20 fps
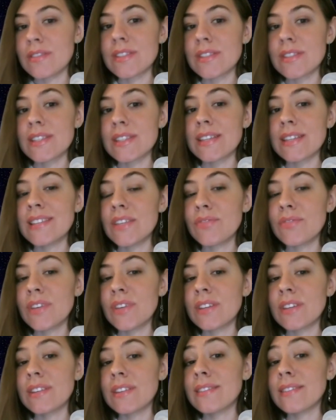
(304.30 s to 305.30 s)

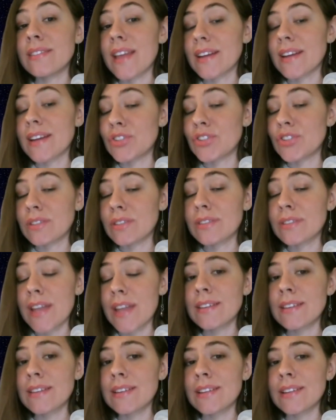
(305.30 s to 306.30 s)
scientific and
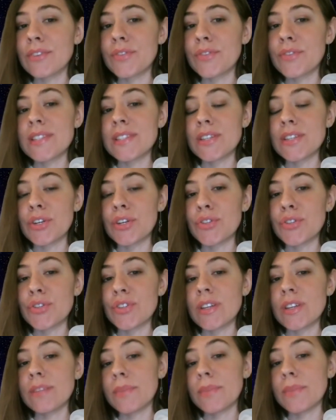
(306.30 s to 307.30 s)
technical
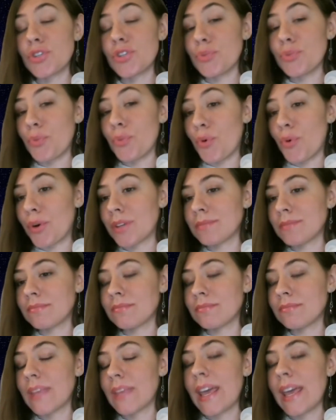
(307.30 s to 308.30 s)
research, and much more.
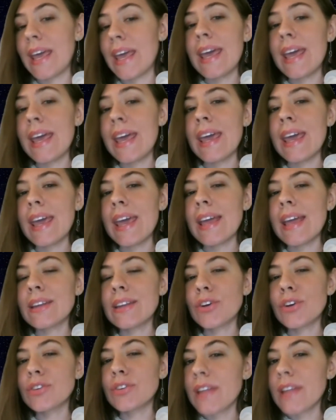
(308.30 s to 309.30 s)

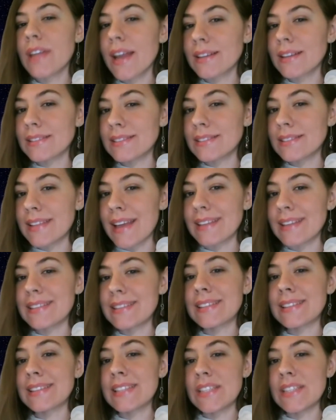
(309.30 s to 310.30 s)
and connect
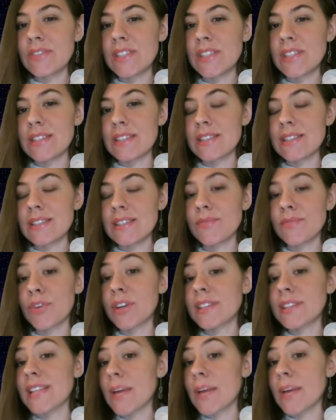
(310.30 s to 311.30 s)
that activities, for
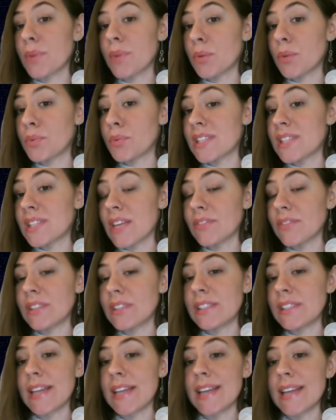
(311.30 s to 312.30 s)
example, with
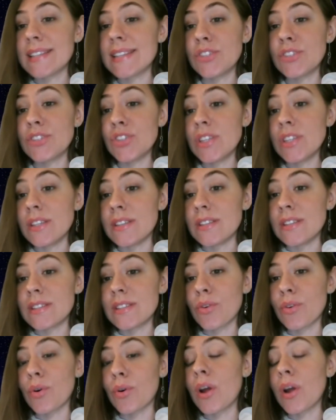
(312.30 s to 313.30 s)
17 SDGs
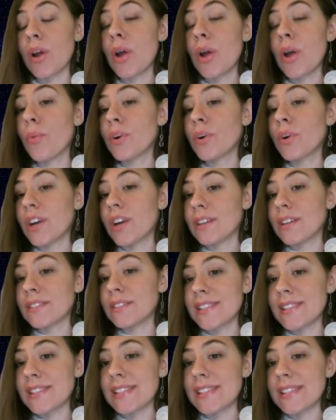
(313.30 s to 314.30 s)
or
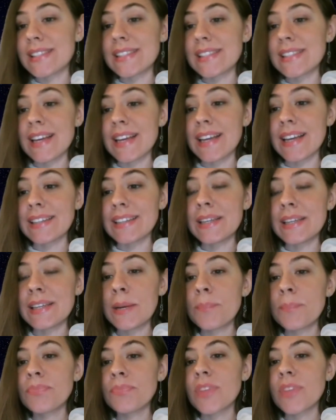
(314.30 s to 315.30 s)
169
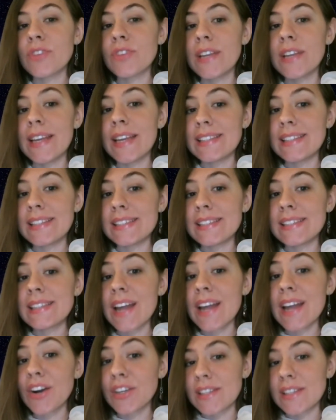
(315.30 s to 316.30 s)
related
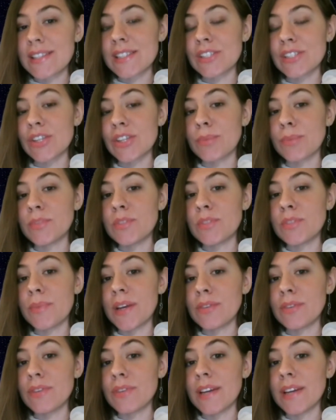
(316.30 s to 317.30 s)
targets adopted
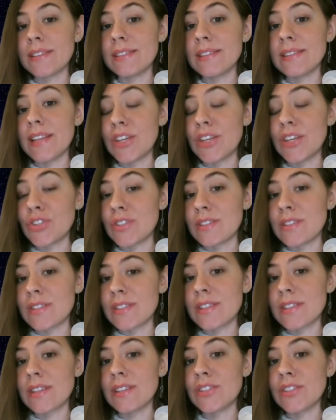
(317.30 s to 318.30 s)
by United
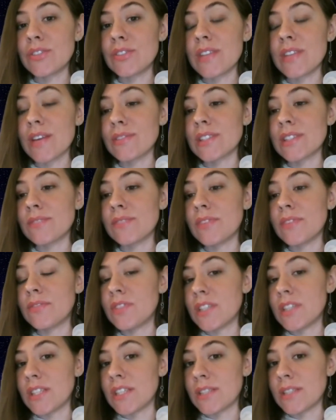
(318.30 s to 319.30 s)
Nations in
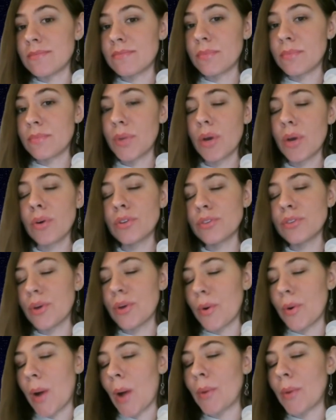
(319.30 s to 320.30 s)
2015. We all
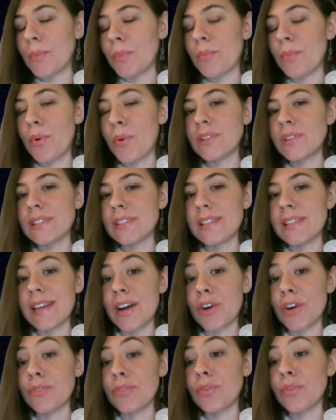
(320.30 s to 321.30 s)
know how important they
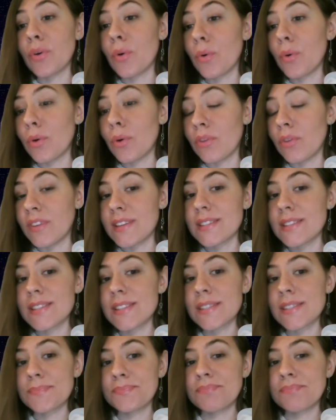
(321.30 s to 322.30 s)
are for all of
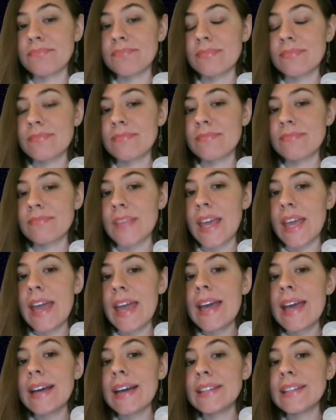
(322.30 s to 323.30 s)
us.
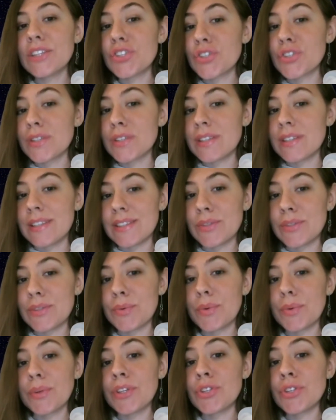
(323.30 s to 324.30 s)
Additionally,
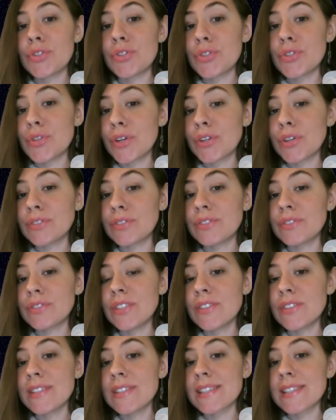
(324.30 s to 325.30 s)
to ensure
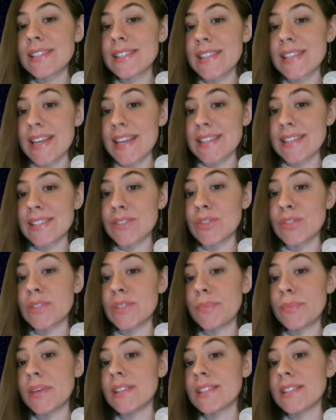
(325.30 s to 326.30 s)
continuous access to
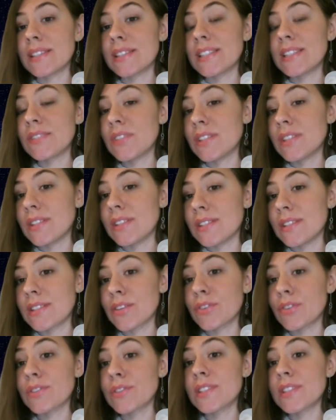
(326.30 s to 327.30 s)
space activities
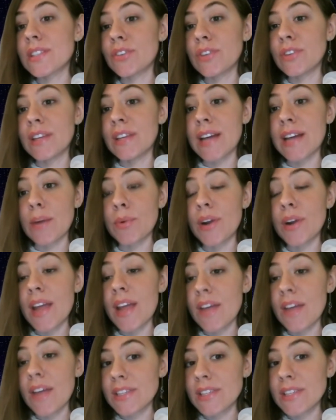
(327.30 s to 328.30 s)
concerning our
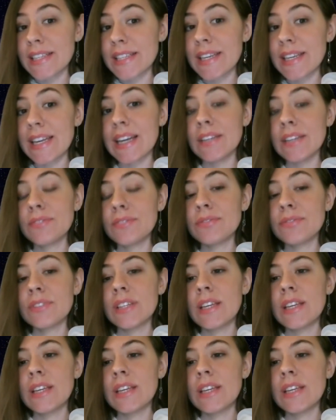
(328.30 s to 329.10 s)
everyday life,